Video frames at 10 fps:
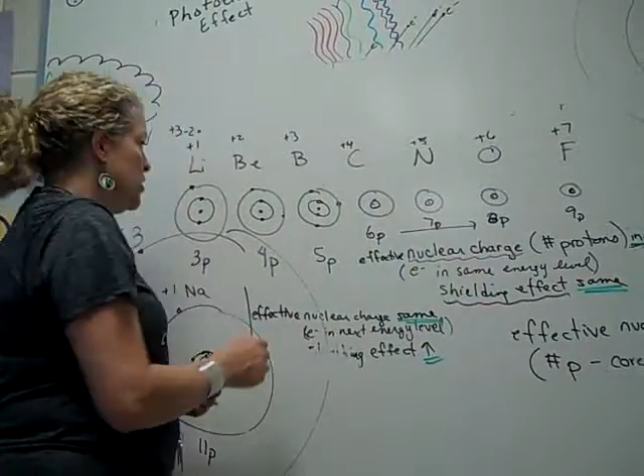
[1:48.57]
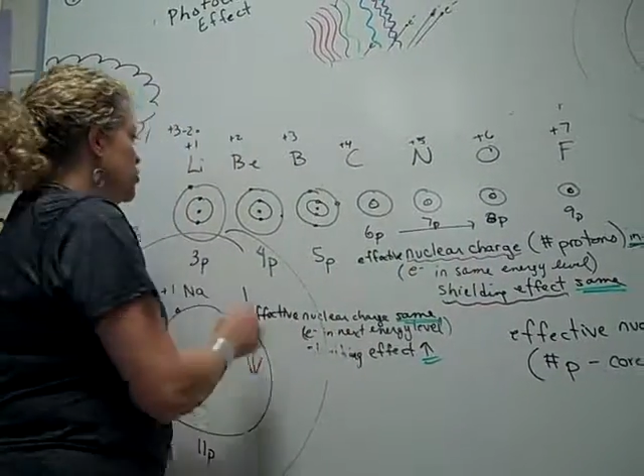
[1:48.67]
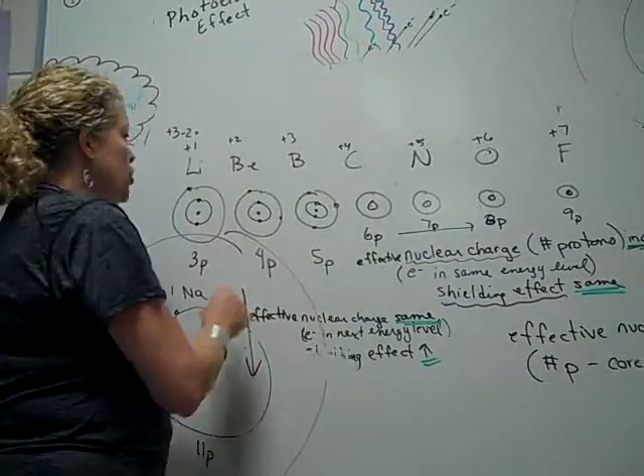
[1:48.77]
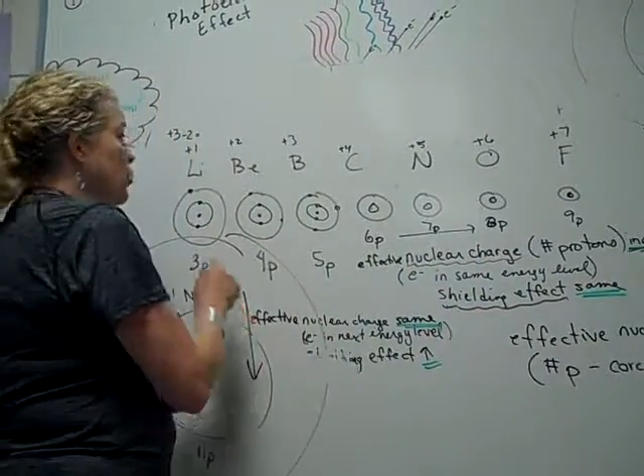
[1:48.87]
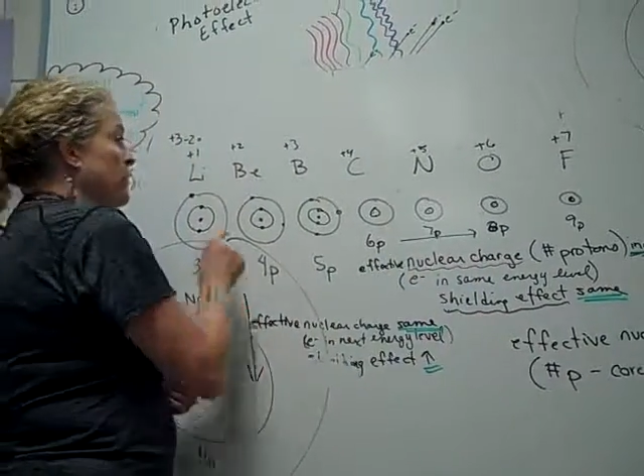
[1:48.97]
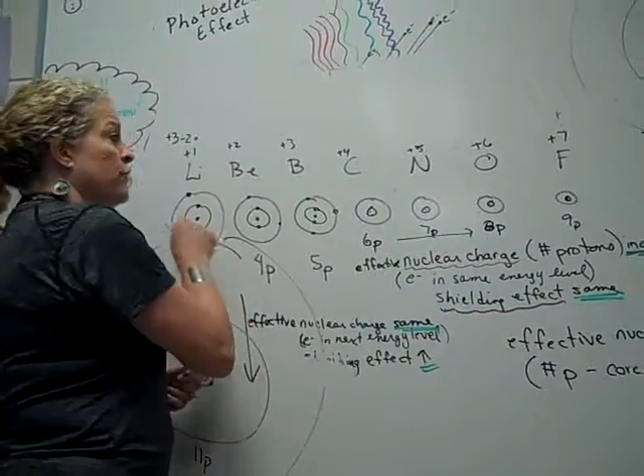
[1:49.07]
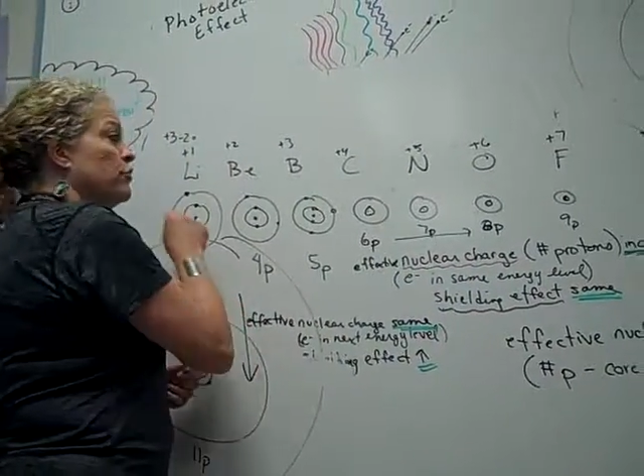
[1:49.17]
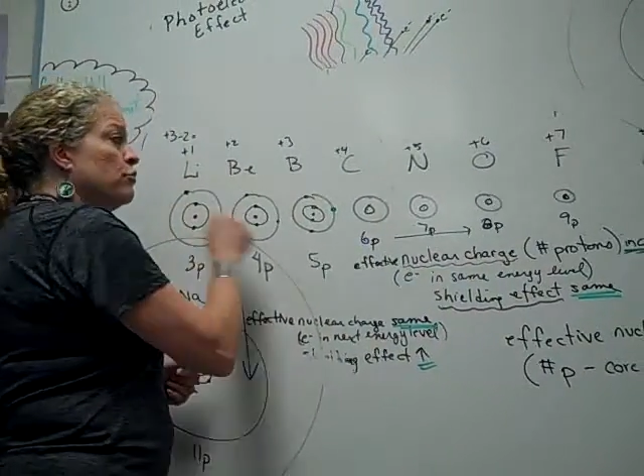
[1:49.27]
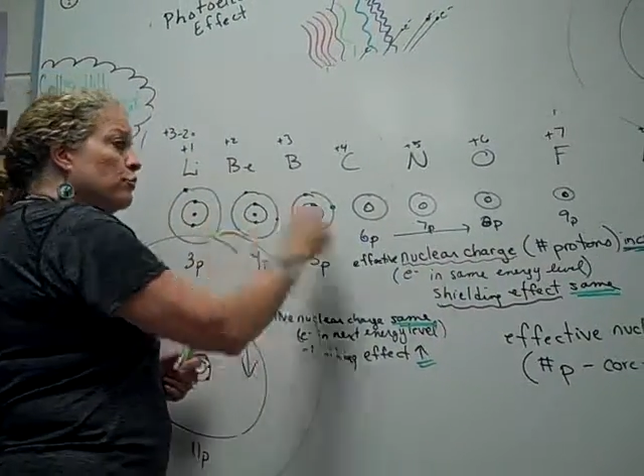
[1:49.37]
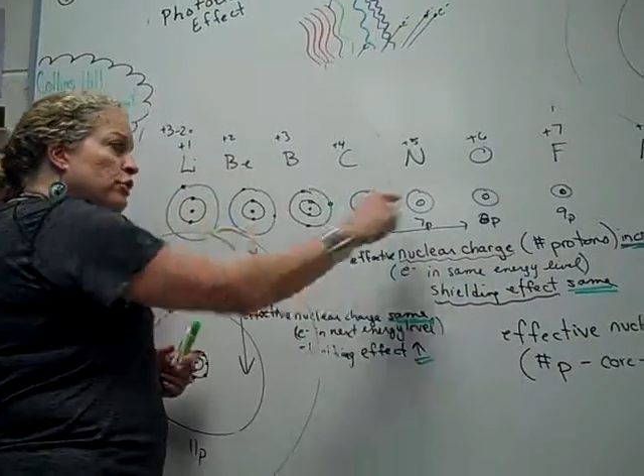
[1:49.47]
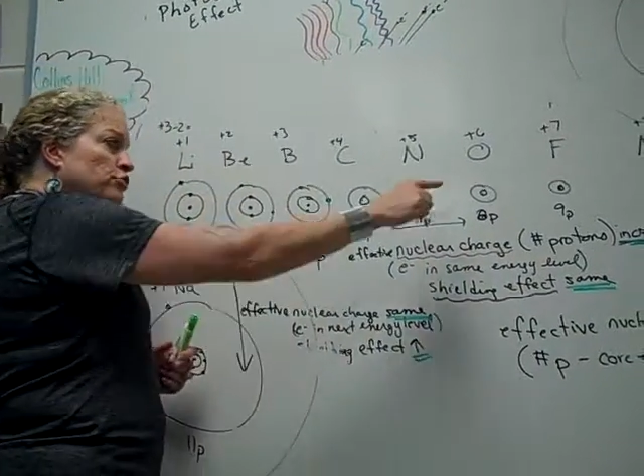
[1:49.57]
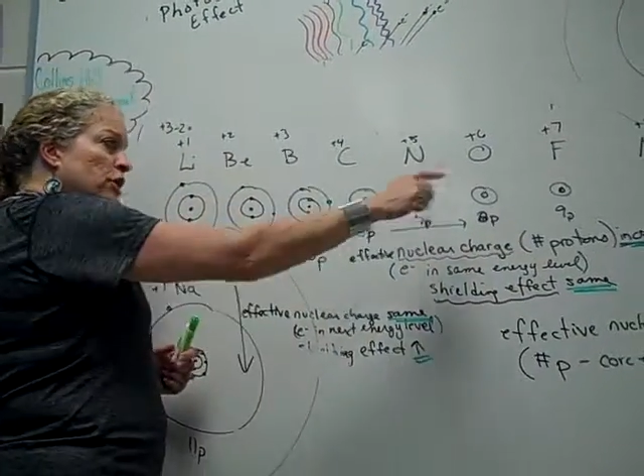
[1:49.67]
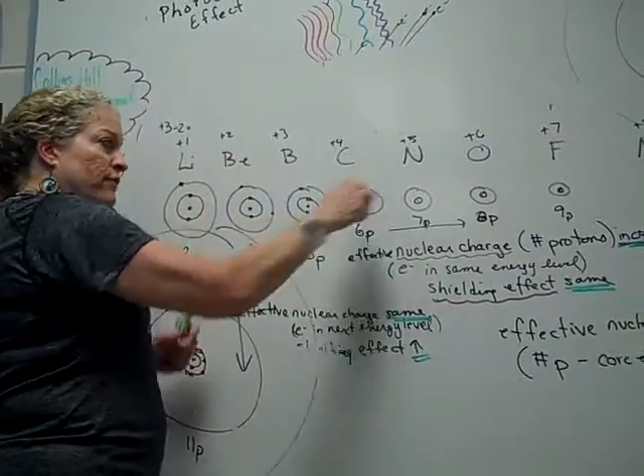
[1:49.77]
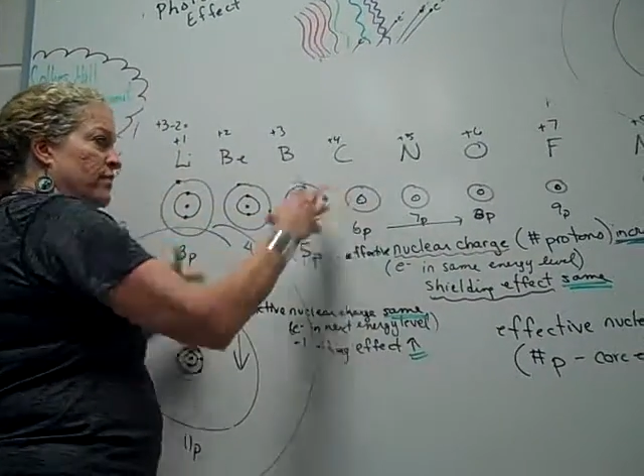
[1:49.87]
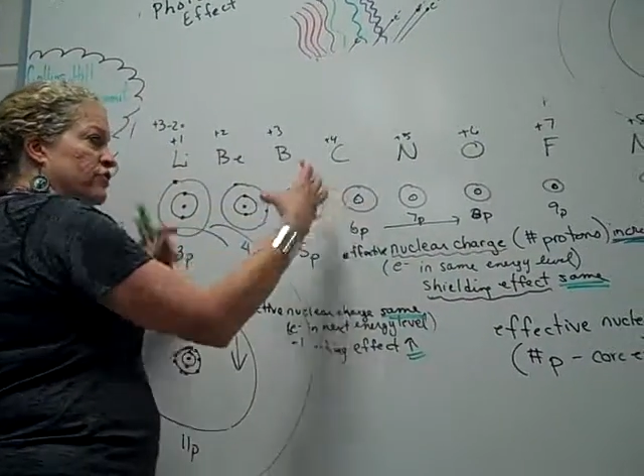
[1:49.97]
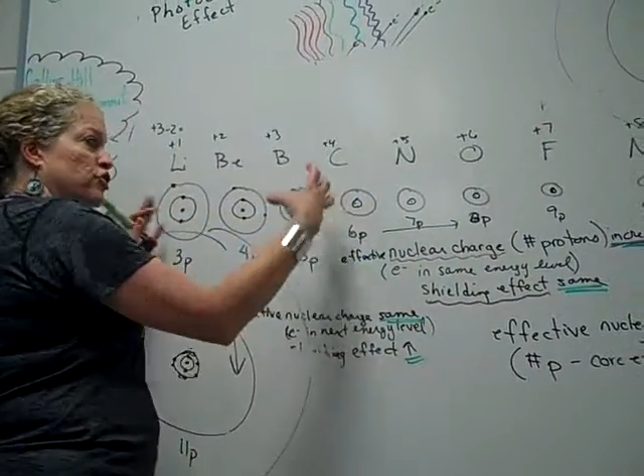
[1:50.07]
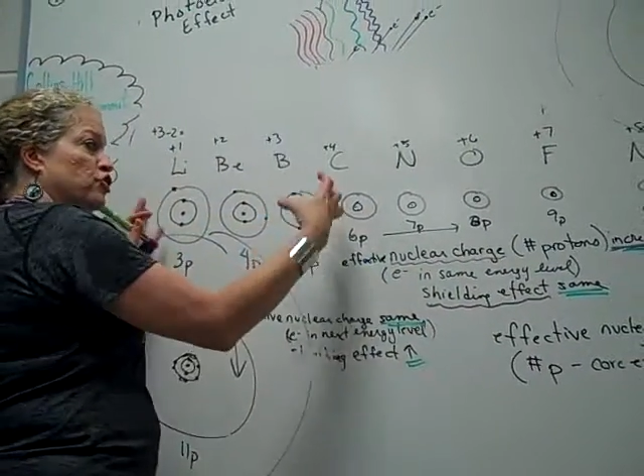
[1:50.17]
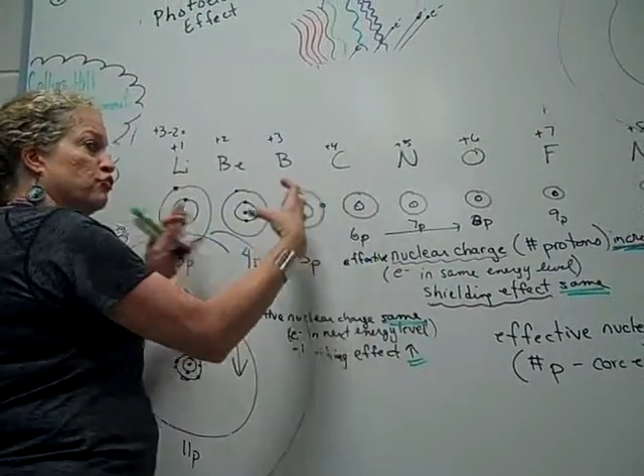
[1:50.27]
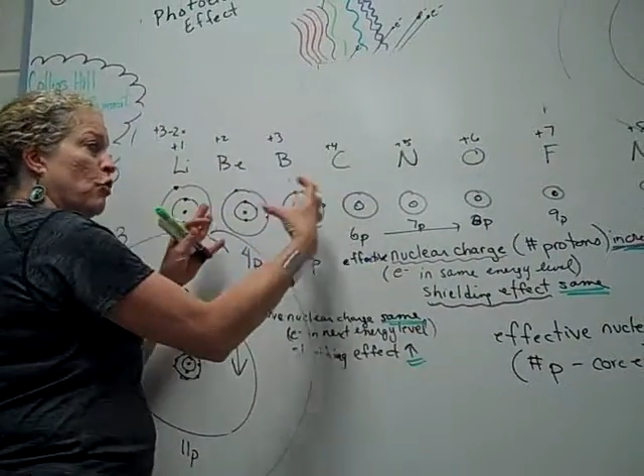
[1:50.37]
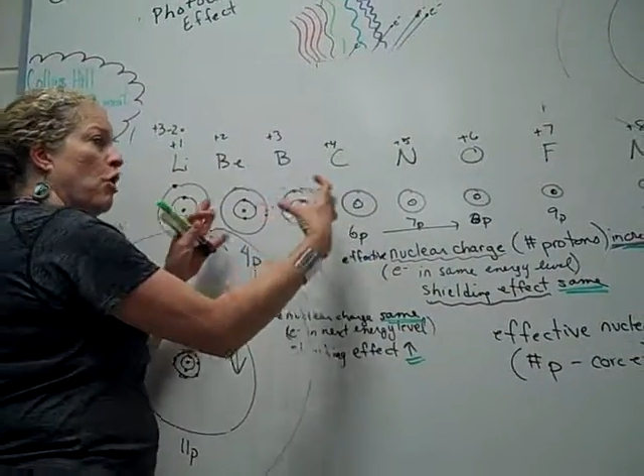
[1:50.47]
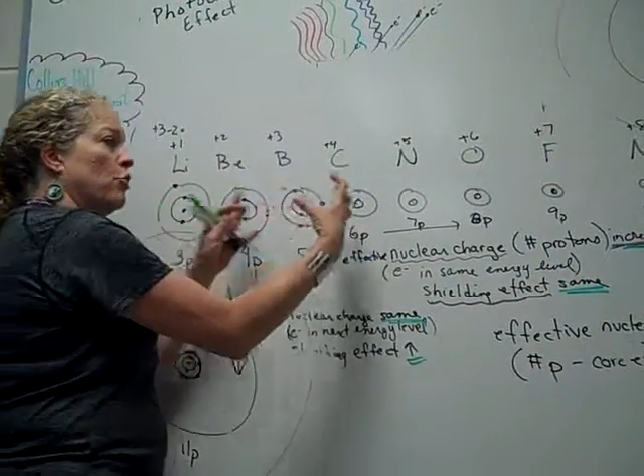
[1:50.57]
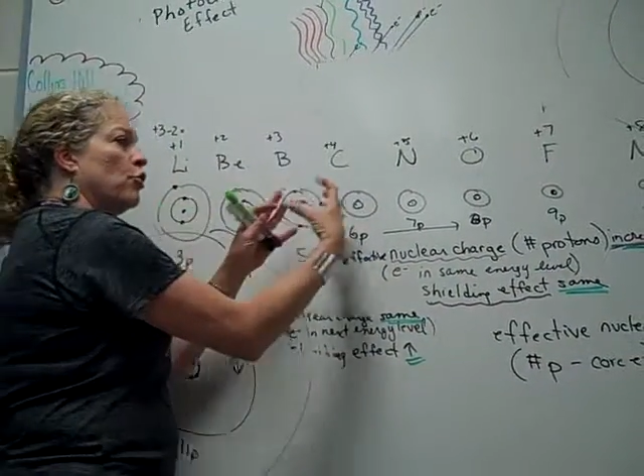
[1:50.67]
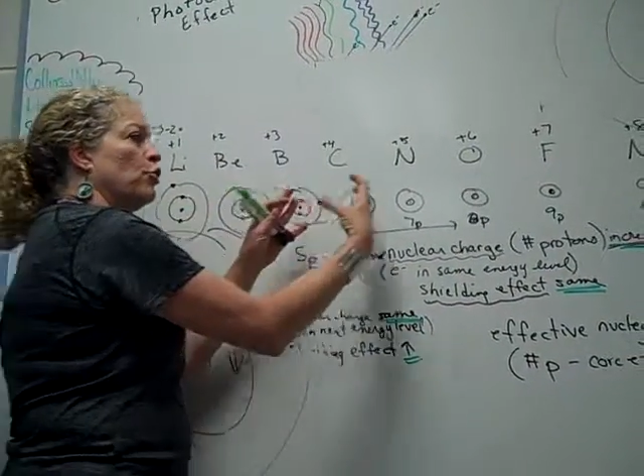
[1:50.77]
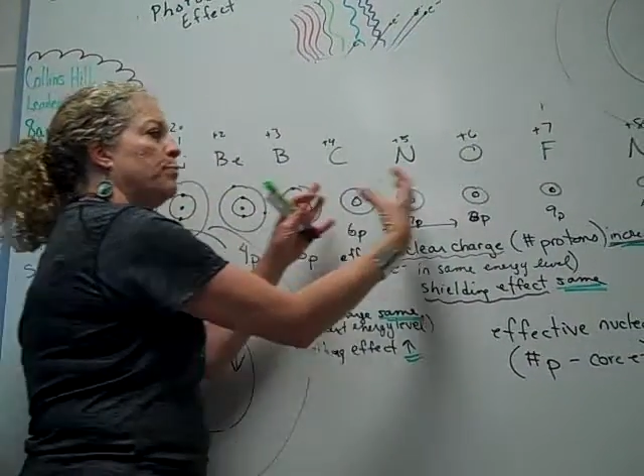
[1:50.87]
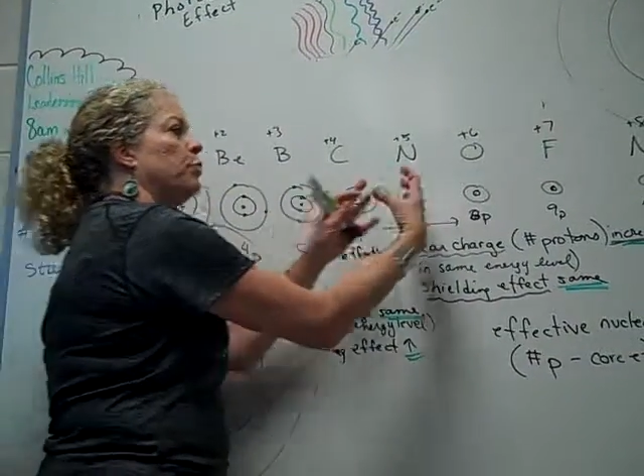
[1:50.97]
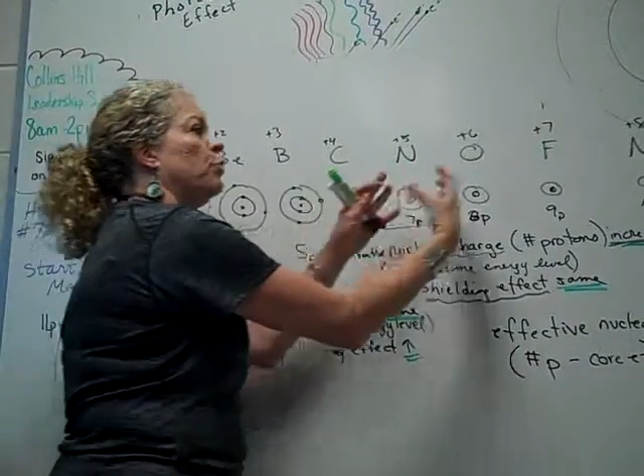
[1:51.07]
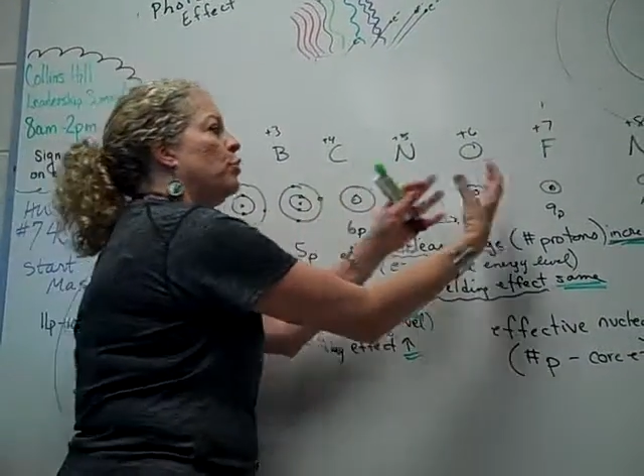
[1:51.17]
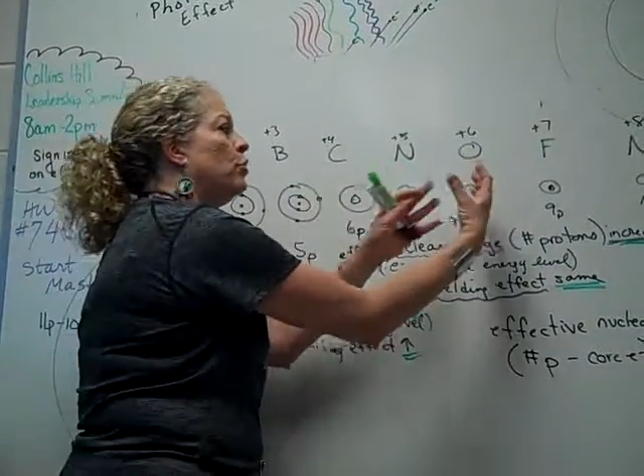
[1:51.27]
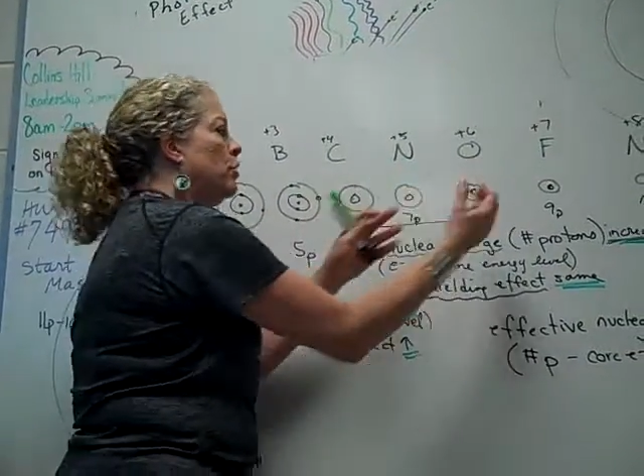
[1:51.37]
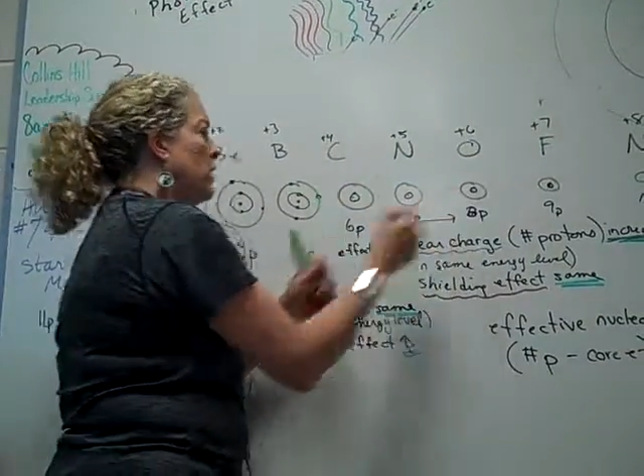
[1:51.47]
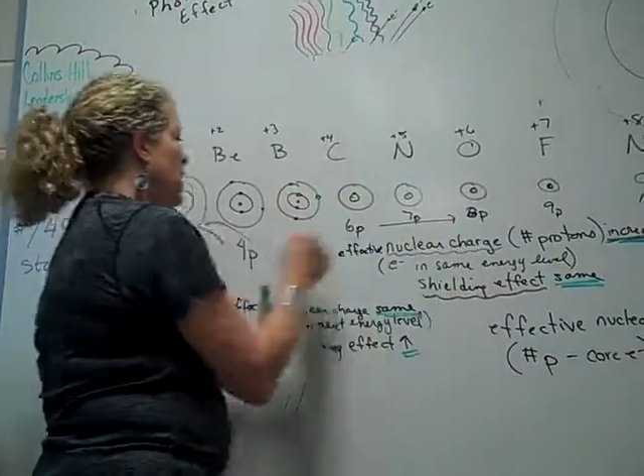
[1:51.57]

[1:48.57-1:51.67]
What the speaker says: So if it's a stronger pull,